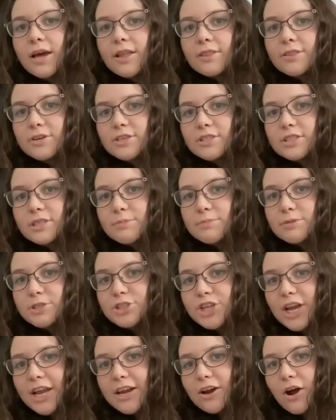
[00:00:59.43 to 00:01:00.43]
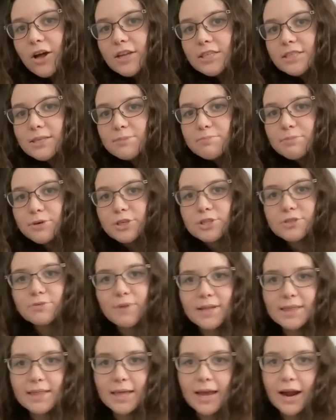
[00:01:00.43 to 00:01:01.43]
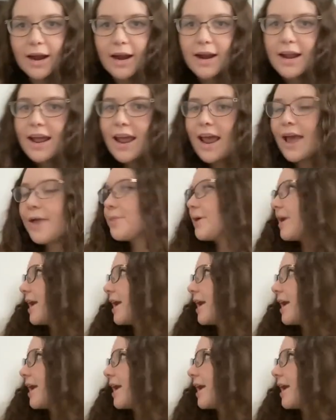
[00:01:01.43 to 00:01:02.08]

There's some Jane Austen books right there, and then